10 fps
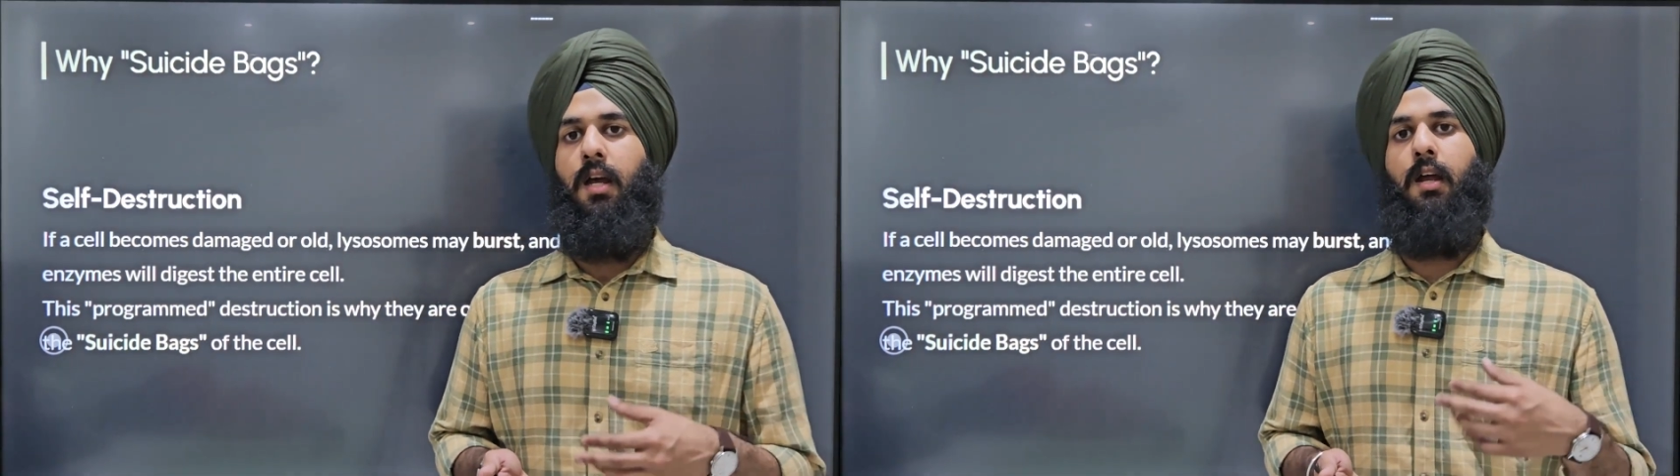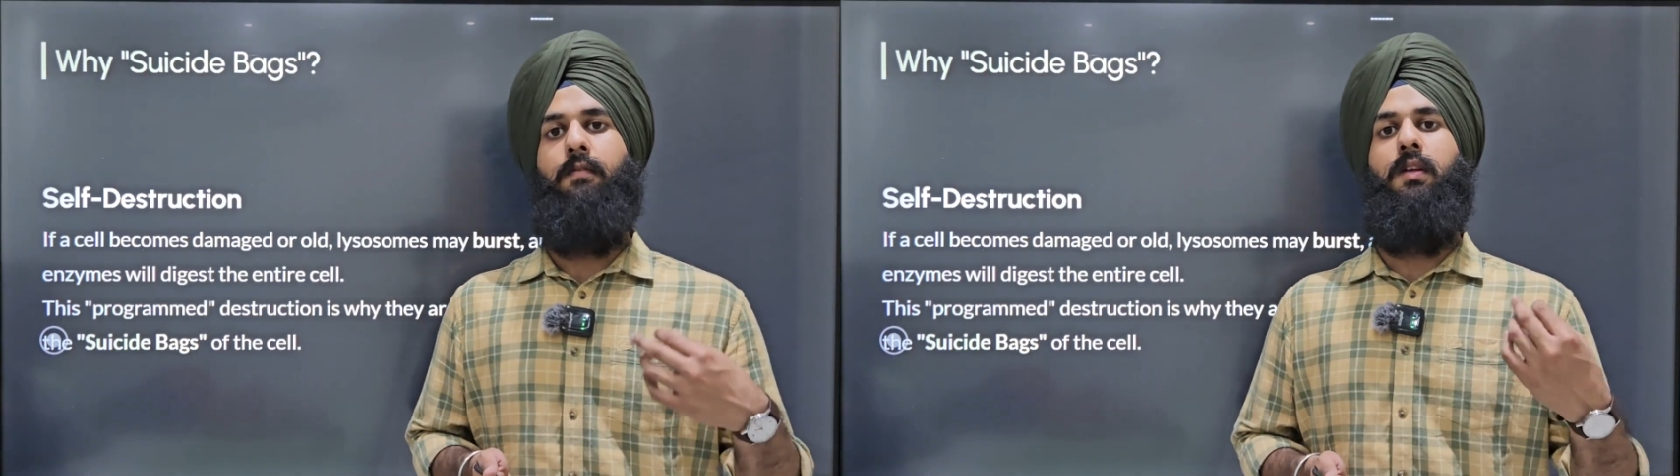
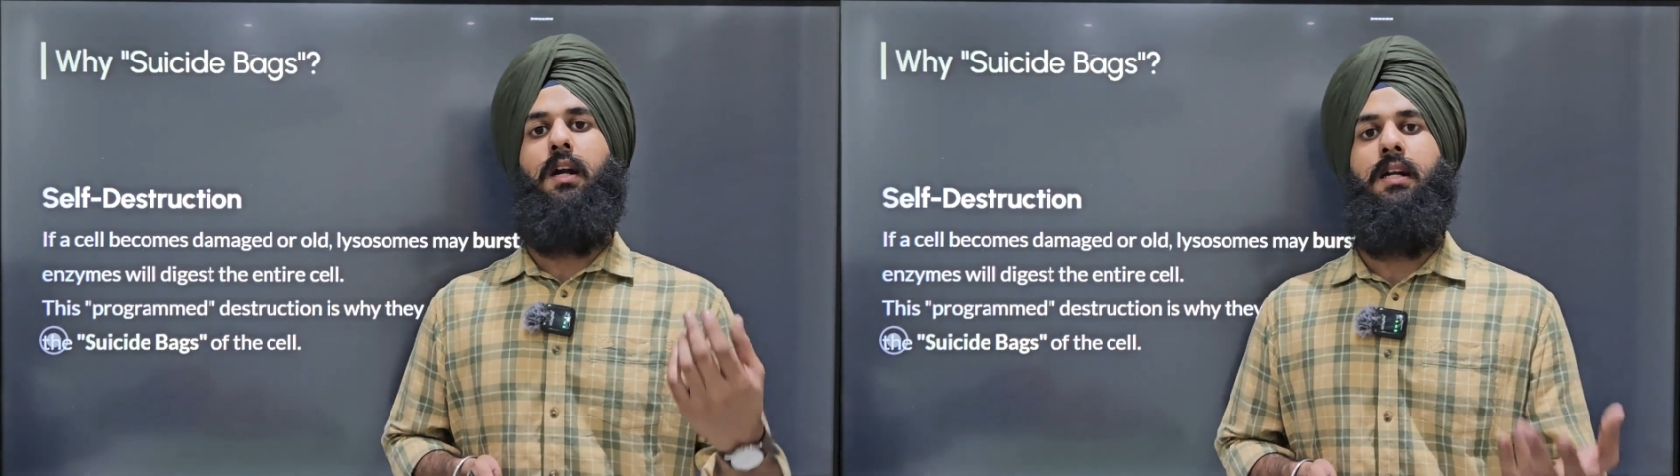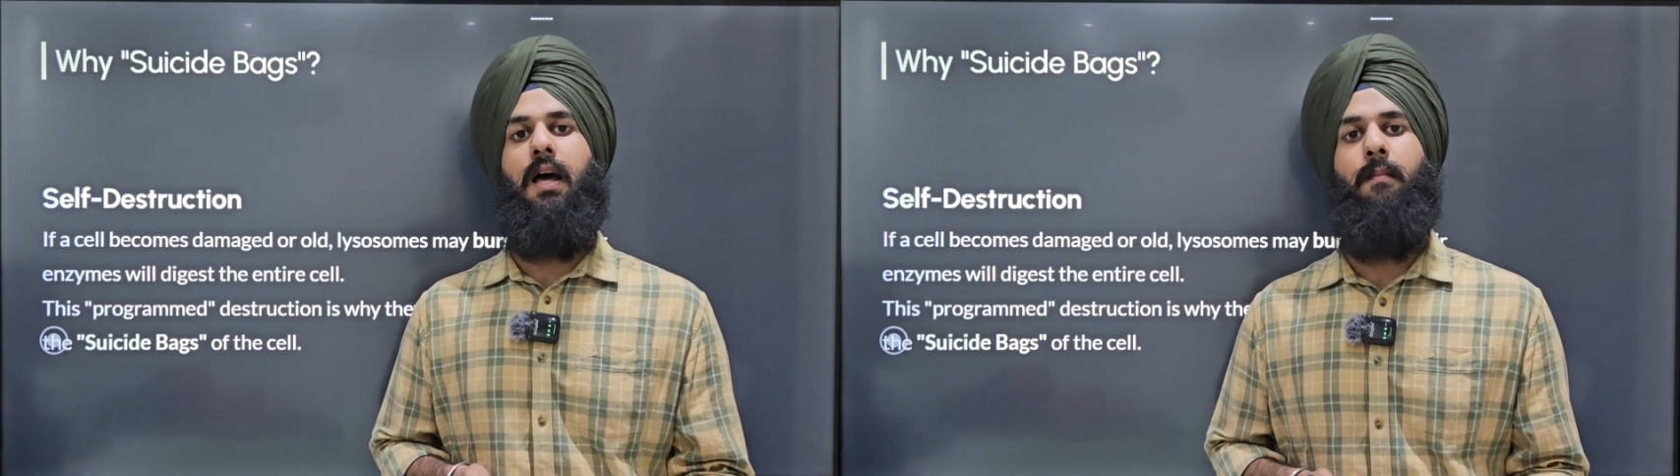if there
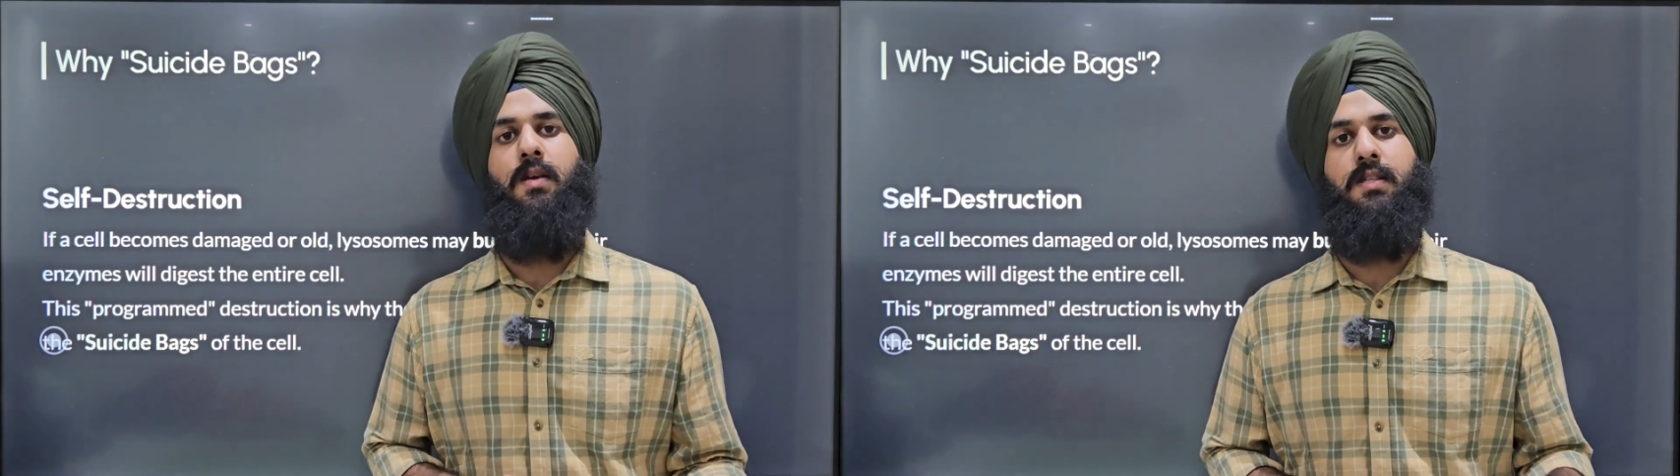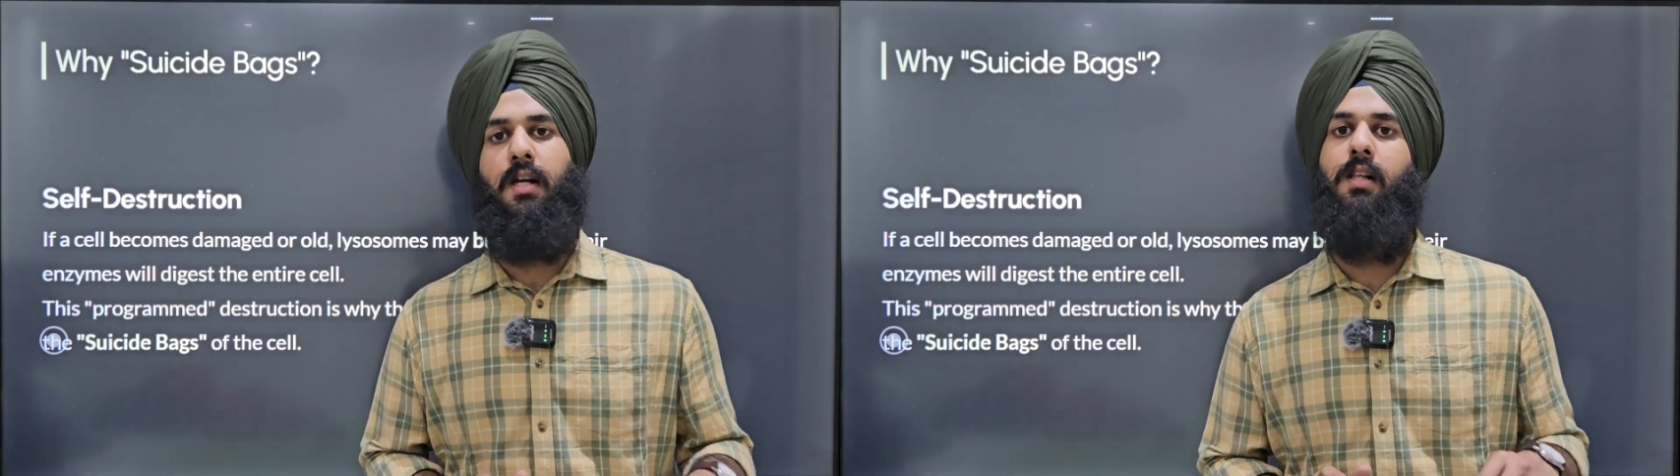are
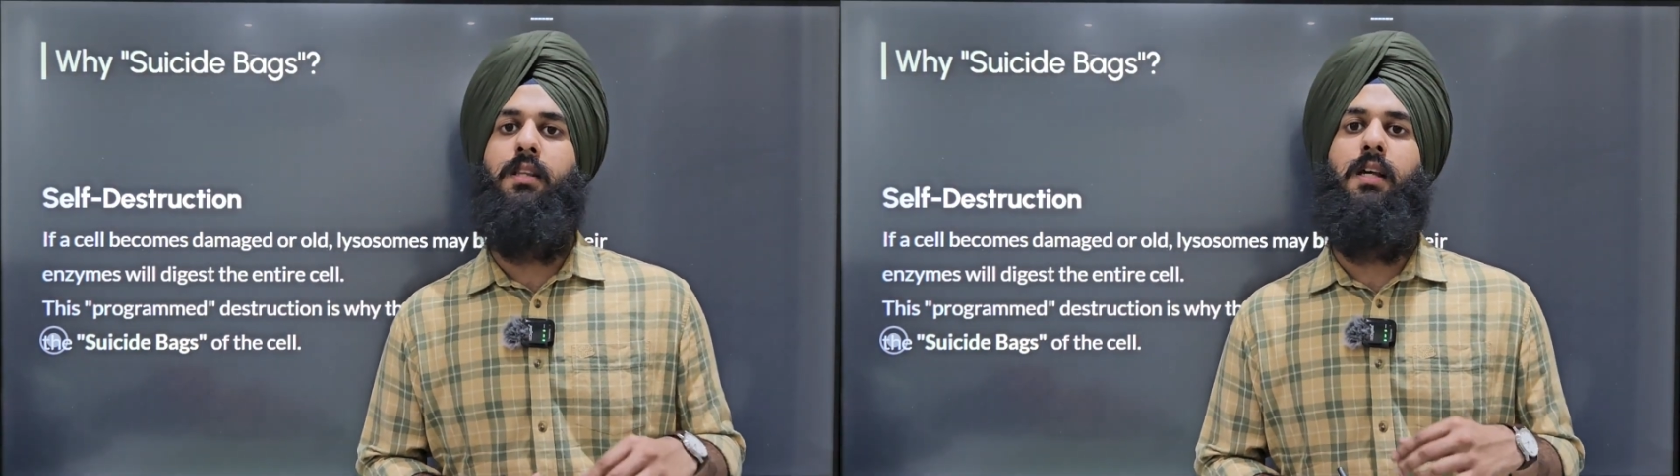damaged cells,